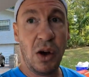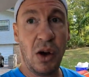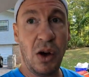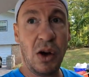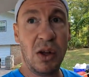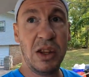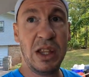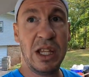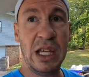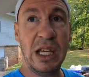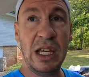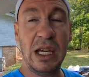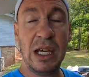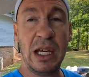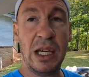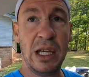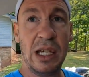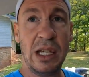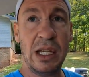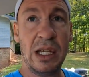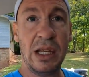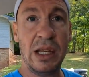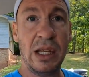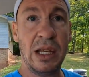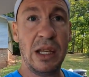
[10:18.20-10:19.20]
all the
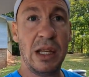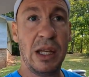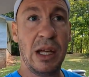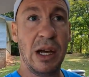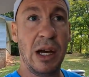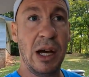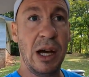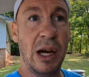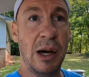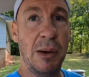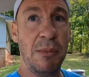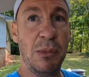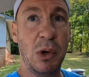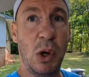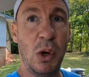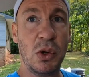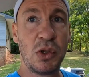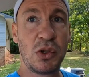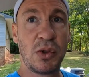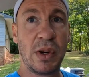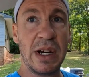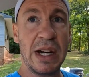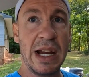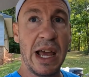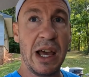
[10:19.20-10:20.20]
um,
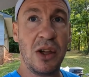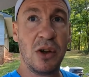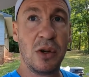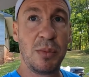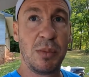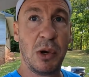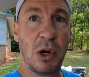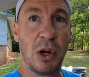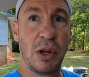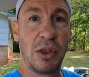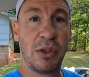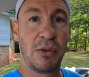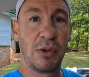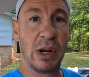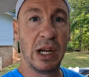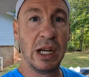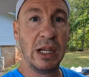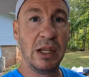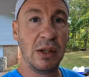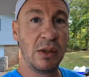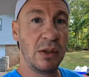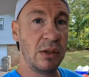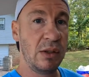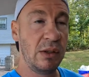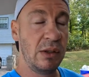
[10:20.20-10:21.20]
holes right now are par three,
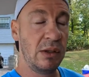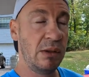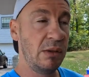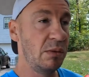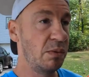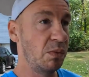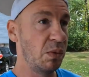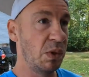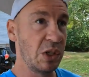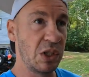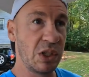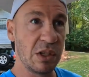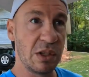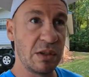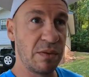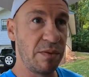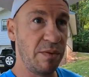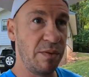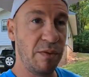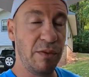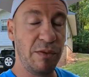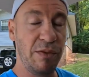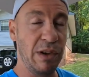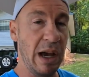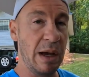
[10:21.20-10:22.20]
which is
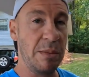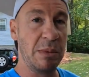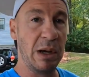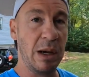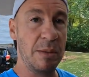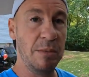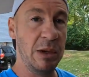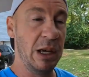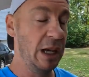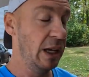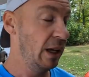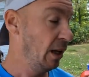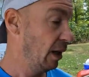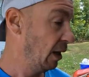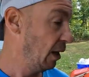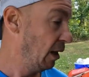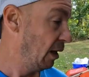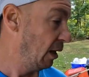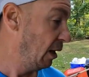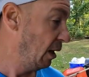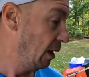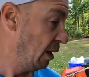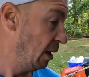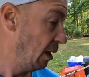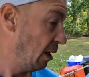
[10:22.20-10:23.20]
fine by me.
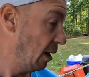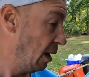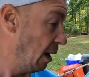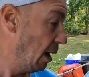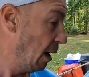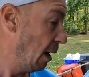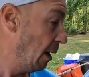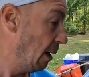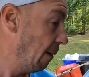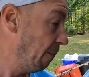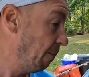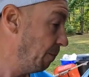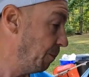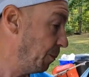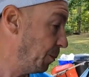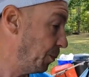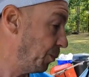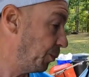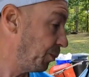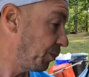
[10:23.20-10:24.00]
Um,